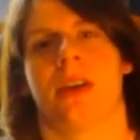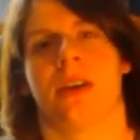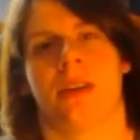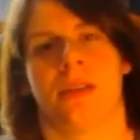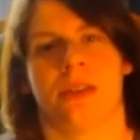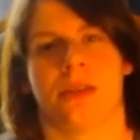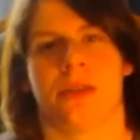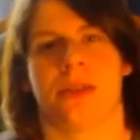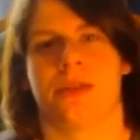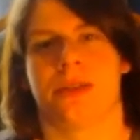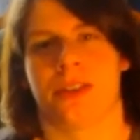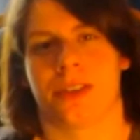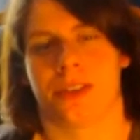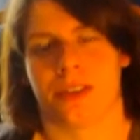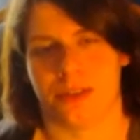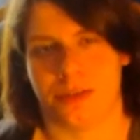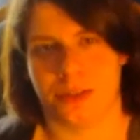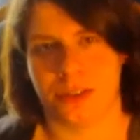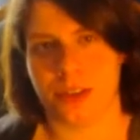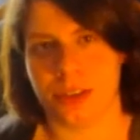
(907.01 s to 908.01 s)
I'll do a
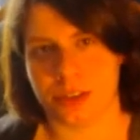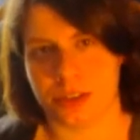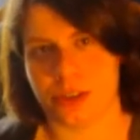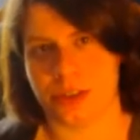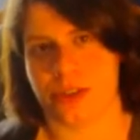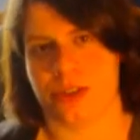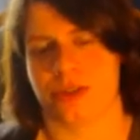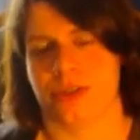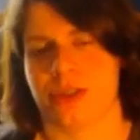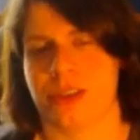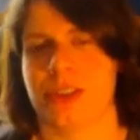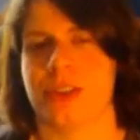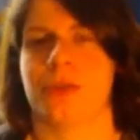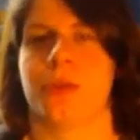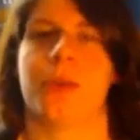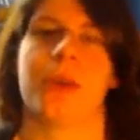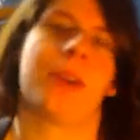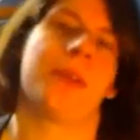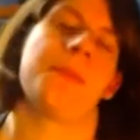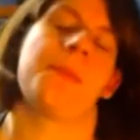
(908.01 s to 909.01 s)
full nursery
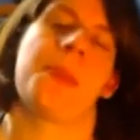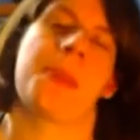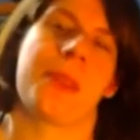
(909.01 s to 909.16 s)
tour.